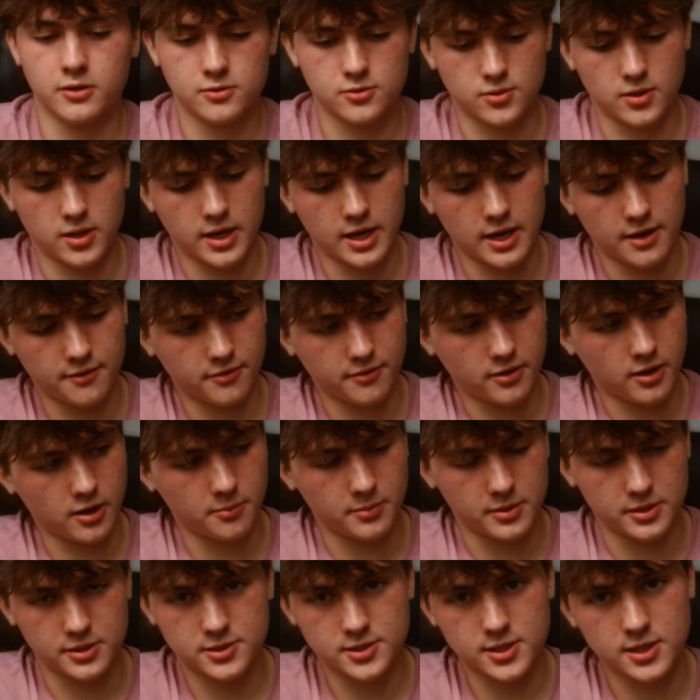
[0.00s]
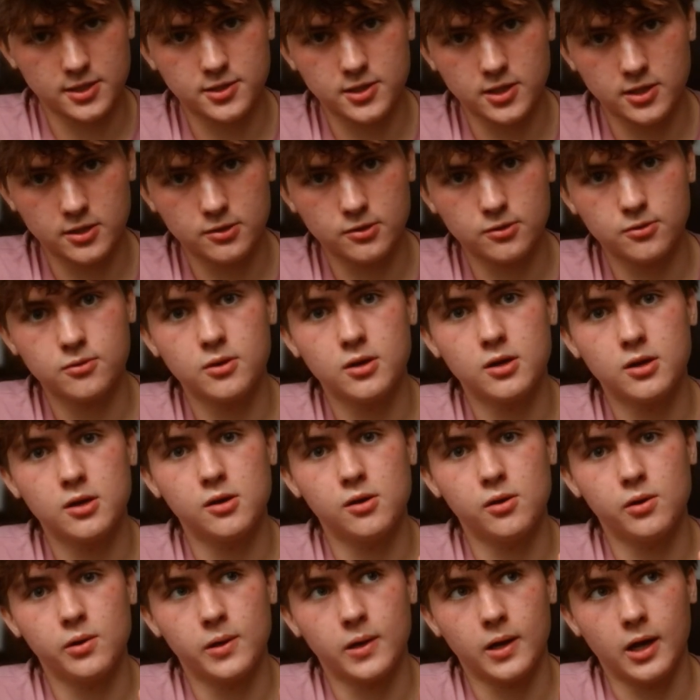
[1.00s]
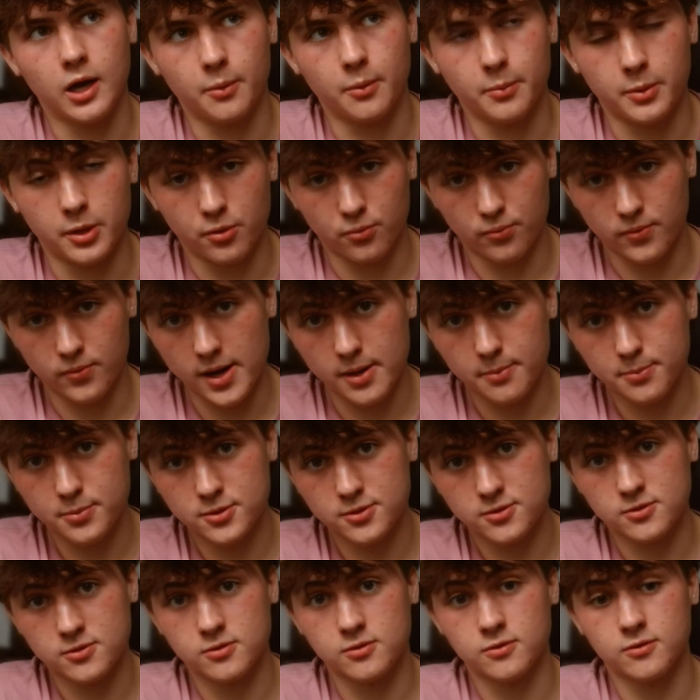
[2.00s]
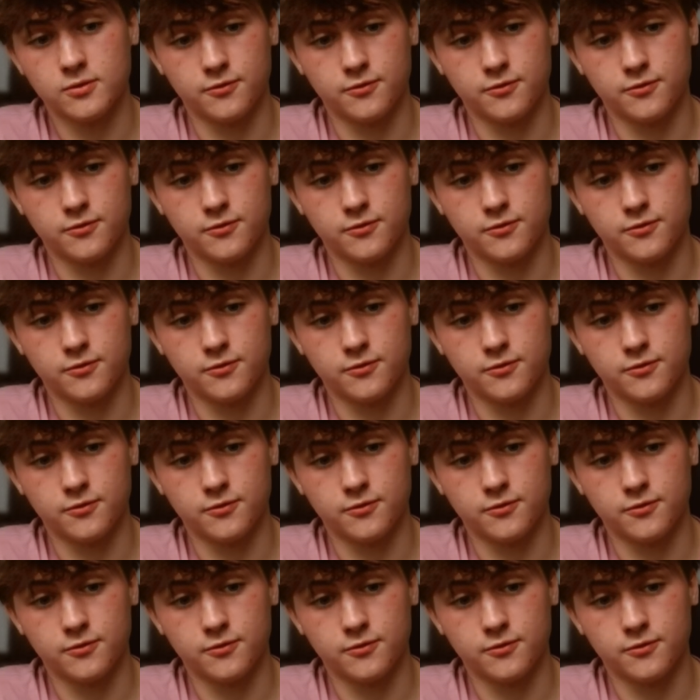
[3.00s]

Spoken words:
So I have how many sets I do, how many reps